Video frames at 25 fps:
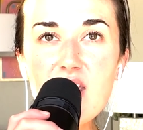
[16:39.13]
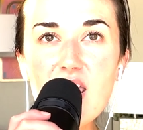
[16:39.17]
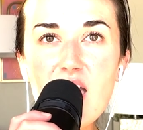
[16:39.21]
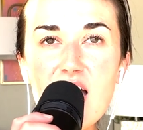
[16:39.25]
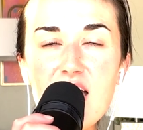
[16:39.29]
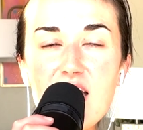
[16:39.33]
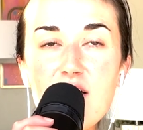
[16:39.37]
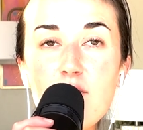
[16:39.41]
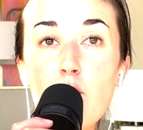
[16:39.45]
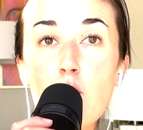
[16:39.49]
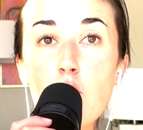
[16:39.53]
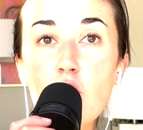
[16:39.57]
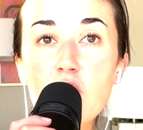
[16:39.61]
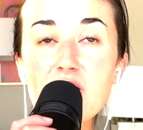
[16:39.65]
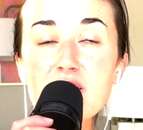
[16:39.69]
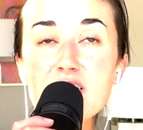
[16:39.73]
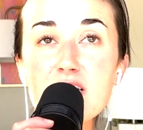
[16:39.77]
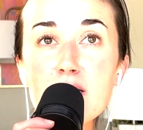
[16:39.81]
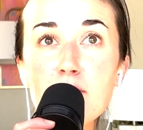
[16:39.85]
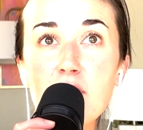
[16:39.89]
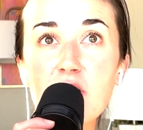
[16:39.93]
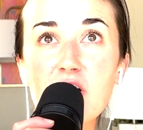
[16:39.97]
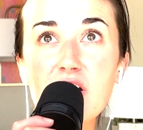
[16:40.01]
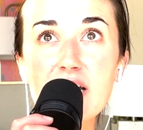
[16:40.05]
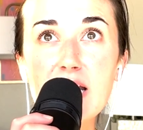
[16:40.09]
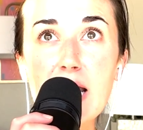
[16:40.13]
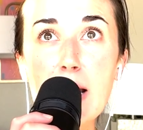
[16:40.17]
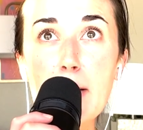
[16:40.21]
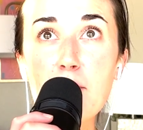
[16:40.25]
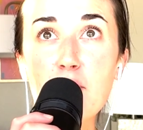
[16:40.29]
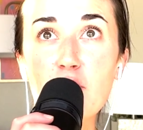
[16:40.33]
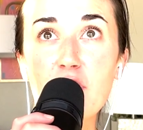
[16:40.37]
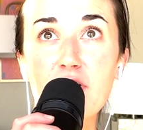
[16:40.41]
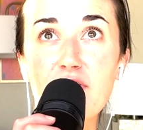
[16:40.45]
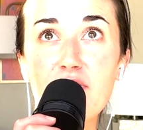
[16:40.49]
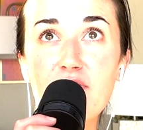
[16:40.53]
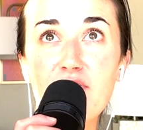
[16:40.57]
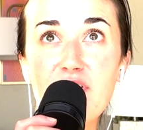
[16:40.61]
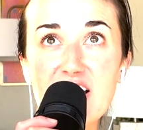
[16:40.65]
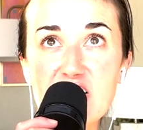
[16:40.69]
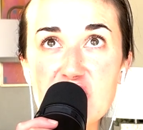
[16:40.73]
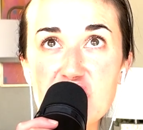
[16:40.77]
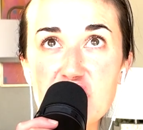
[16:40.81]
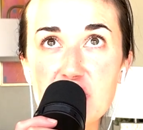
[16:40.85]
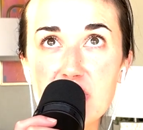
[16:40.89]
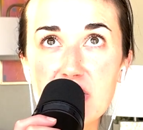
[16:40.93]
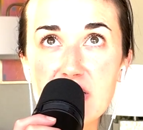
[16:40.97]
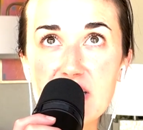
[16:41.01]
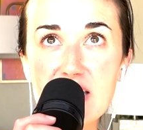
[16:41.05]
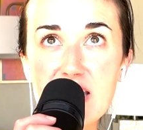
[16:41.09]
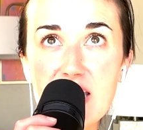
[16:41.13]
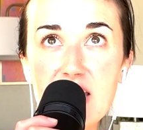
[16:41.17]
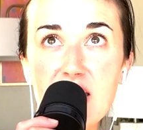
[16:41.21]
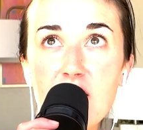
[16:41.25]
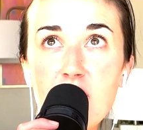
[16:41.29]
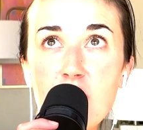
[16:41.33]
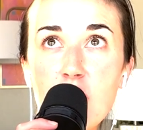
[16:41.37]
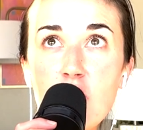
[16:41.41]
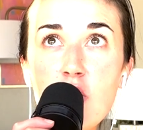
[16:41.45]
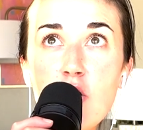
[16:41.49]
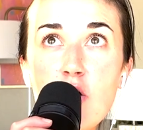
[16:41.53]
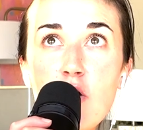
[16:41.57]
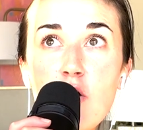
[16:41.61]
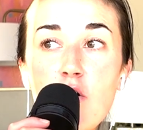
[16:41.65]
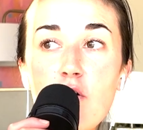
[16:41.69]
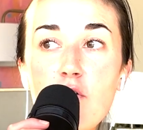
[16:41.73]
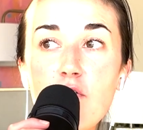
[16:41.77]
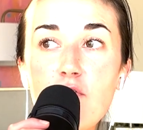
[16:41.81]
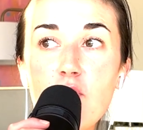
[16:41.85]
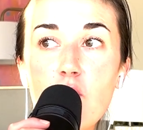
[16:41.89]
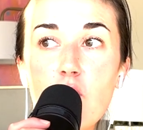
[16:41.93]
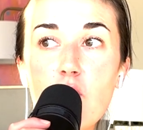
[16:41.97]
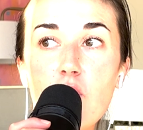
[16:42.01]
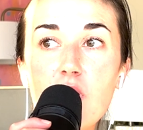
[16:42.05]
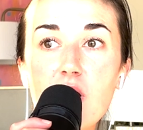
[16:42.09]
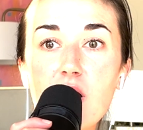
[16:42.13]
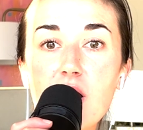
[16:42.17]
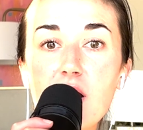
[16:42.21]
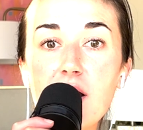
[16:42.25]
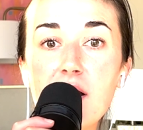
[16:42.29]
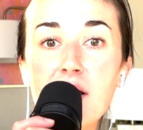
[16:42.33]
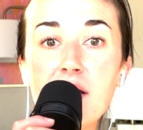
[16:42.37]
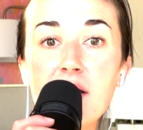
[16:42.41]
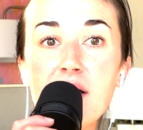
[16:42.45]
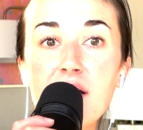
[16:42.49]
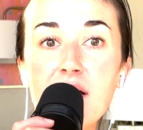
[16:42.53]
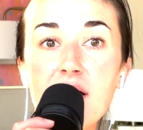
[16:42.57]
I have worked in marketing professionally for